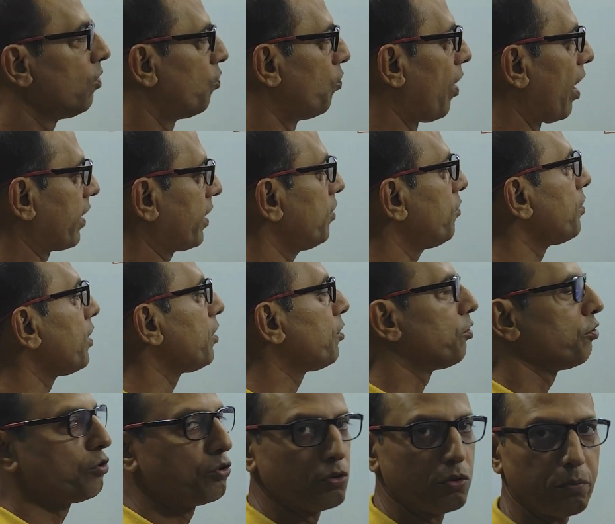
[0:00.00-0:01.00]
What you need
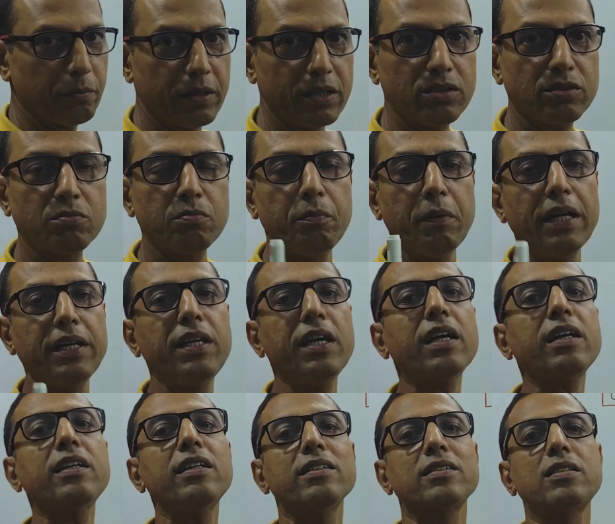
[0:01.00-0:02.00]
to do means
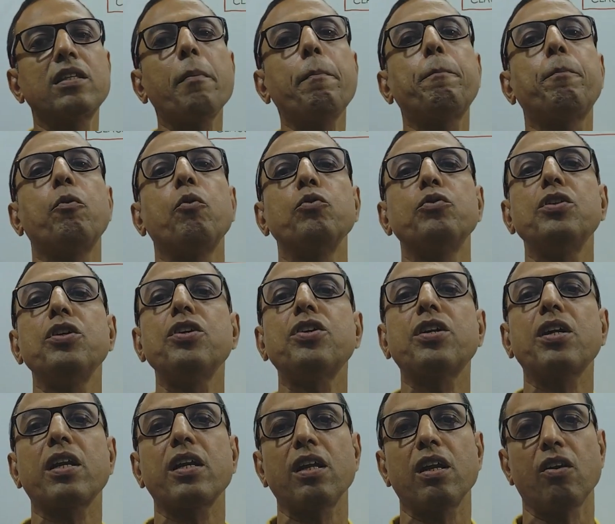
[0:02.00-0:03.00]
median is the
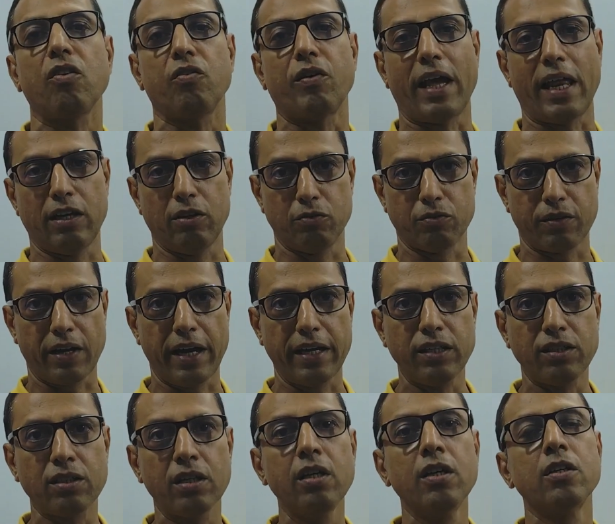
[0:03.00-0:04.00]
positional value,
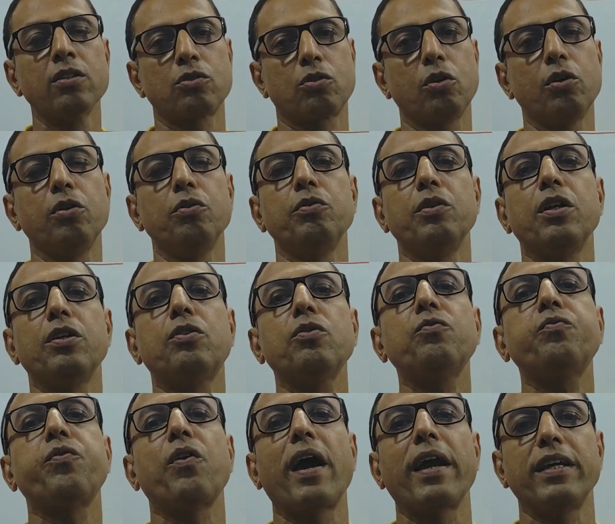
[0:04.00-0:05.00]
right? So you need
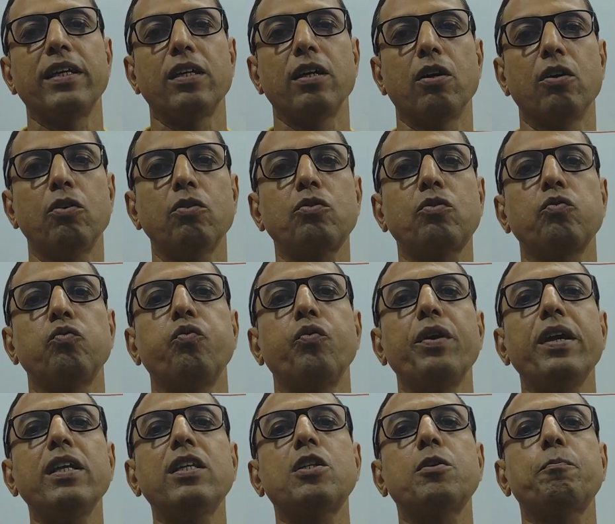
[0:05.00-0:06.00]
to find out
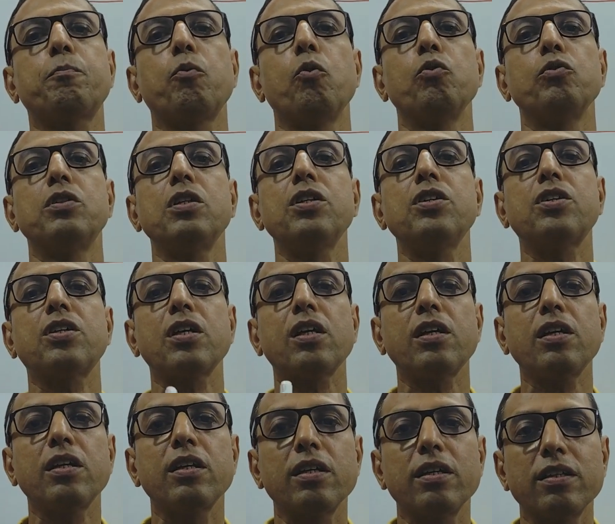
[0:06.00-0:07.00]
which
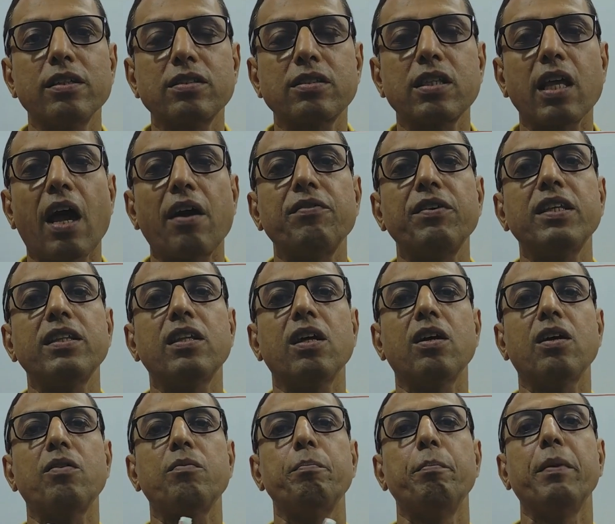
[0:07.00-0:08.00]
position is having
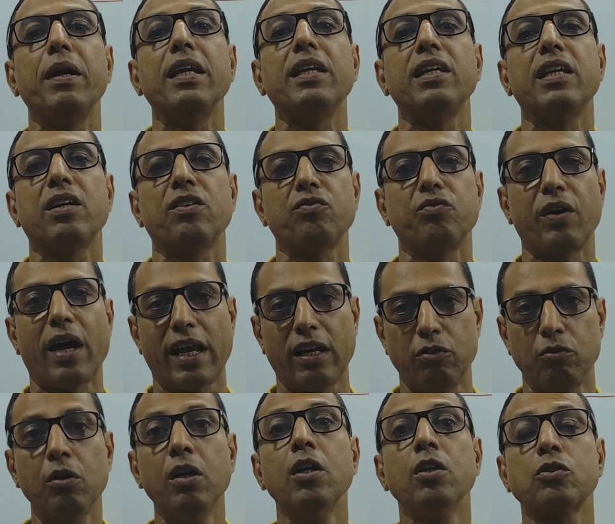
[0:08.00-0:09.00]
the median
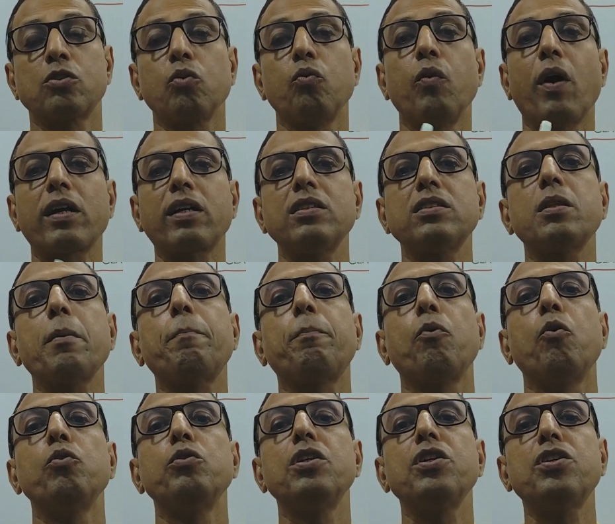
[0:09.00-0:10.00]
value. So what is the
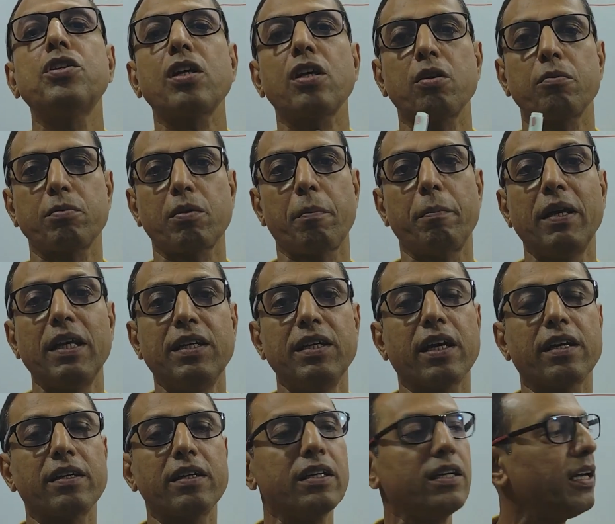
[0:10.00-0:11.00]
position of the
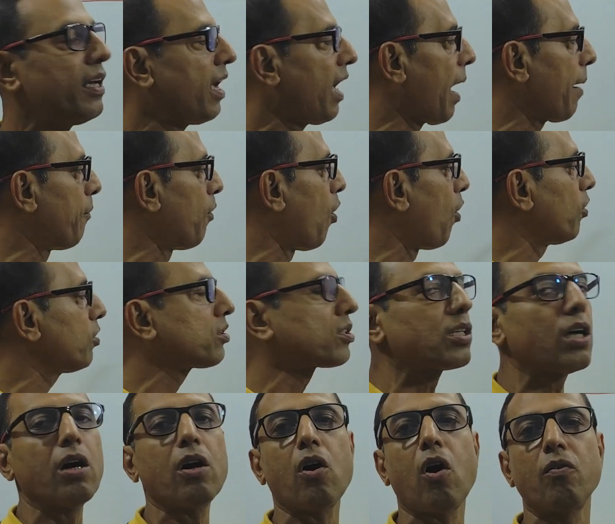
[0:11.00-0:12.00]
median
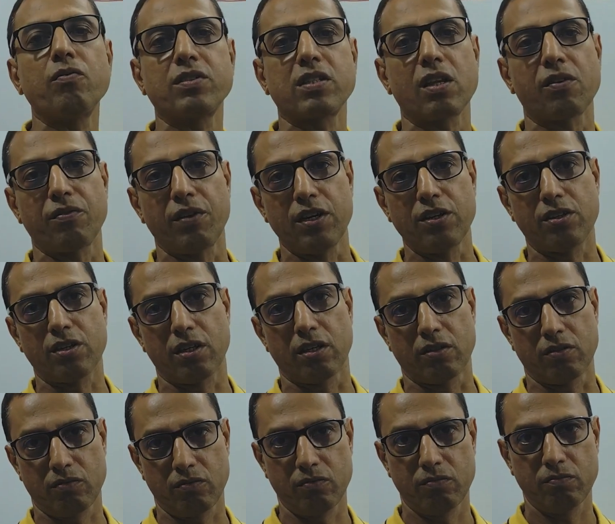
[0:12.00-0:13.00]
amongst the
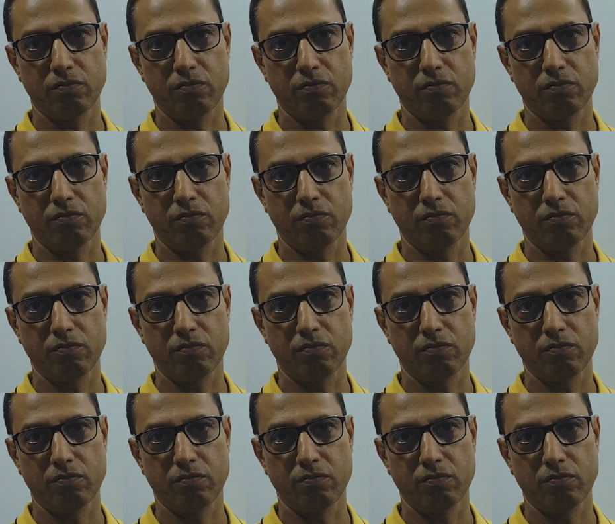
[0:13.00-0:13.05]
observation,